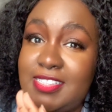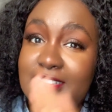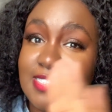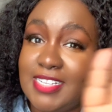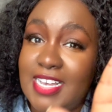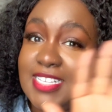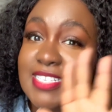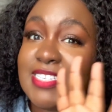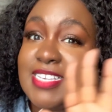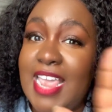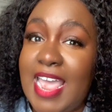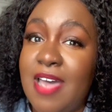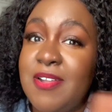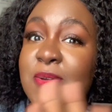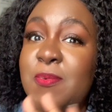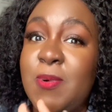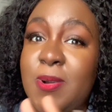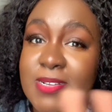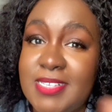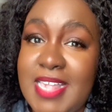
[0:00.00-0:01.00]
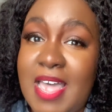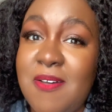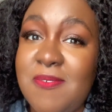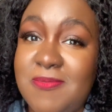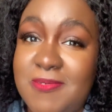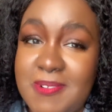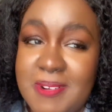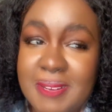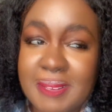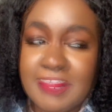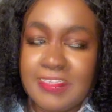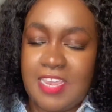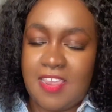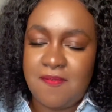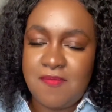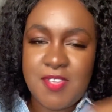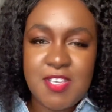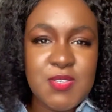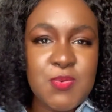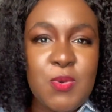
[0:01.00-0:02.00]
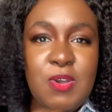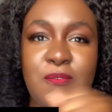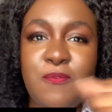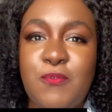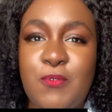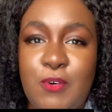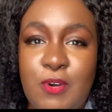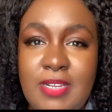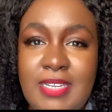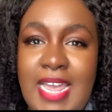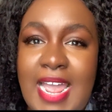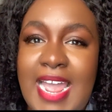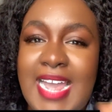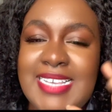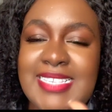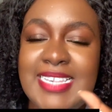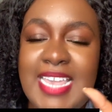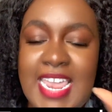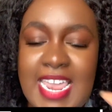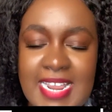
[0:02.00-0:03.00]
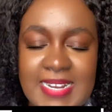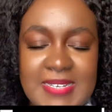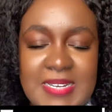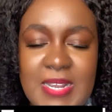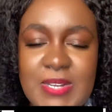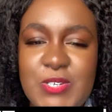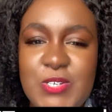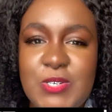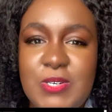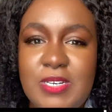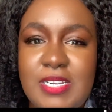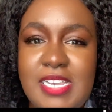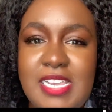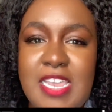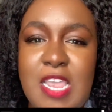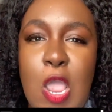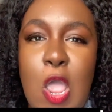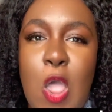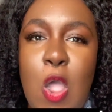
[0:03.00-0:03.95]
Let's see how it works out for you. Save this one for last, intentionally.